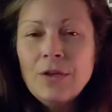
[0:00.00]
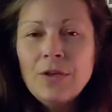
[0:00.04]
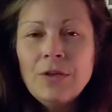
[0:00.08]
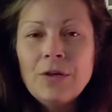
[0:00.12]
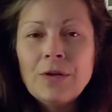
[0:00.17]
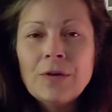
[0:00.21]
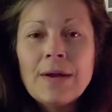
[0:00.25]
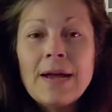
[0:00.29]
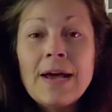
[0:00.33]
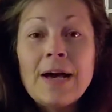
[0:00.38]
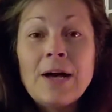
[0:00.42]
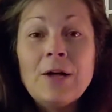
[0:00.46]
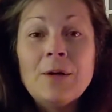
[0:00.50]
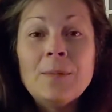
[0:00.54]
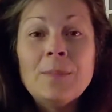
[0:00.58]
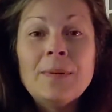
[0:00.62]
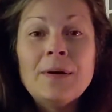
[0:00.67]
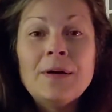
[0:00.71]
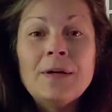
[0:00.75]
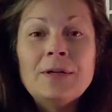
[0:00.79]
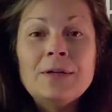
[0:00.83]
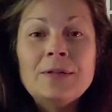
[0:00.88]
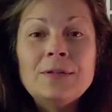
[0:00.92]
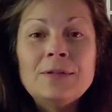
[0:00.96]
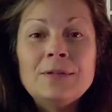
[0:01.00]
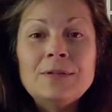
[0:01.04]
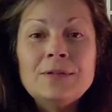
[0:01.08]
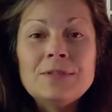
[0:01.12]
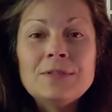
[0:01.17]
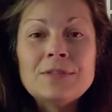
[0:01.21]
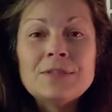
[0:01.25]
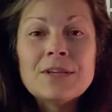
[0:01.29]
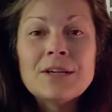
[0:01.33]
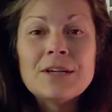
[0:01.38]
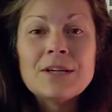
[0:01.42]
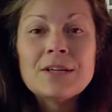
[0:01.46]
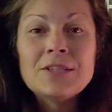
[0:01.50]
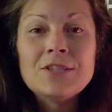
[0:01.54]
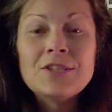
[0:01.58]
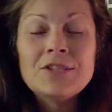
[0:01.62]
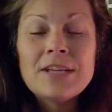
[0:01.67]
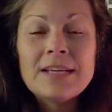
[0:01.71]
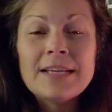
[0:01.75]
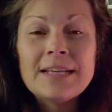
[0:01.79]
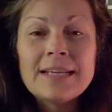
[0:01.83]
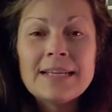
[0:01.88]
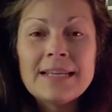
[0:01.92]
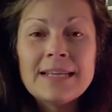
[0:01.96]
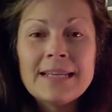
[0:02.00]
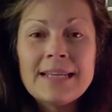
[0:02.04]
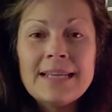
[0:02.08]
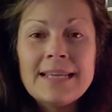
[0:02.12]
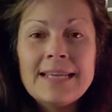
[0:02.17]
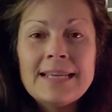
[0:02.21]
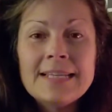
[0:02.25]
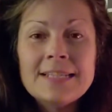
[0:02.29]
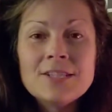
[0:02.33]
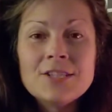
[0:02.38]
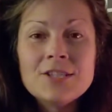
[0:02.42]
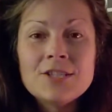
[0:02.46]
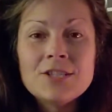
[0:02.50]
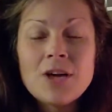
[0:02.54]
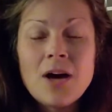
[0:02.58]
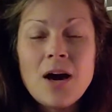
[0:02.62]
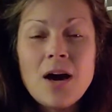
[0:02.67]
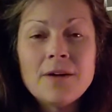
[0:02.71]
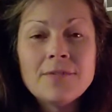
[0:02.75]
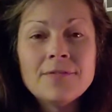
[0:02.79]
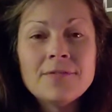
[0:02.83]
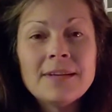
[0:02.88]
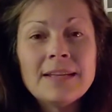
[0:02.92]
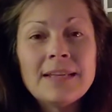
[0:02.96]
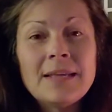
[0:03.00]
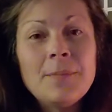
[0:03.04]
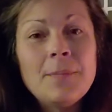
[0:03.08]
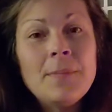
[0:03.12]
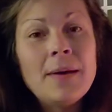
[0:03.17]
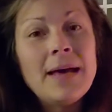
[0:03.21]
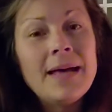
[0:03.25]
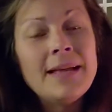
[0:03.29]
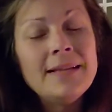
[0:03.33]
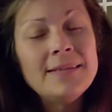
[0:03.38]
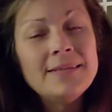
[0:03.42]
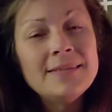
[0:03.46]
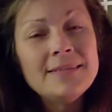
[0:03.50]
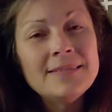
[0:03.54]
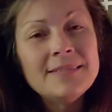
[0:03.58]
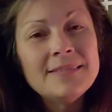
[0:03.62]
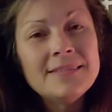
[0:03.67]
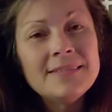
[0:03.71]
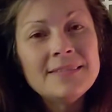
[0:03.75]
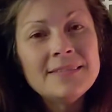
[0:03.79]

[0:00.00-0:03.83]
Your elbows are gently and softly bent.